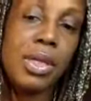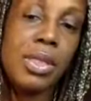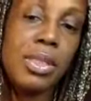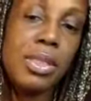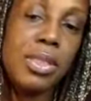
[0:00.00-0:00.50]

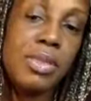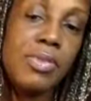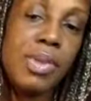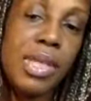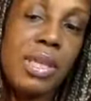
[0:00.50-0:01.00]
And this
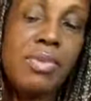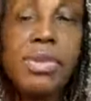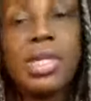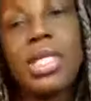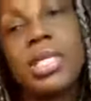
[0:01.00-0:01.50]

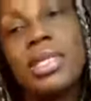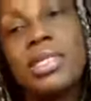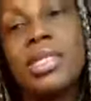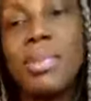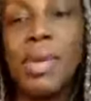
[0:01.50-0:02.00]
flavor
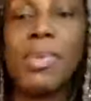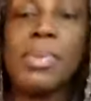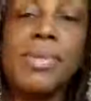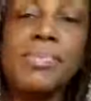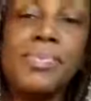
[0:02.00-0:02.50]
is the
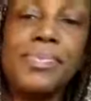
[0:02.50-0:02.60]
peppermint.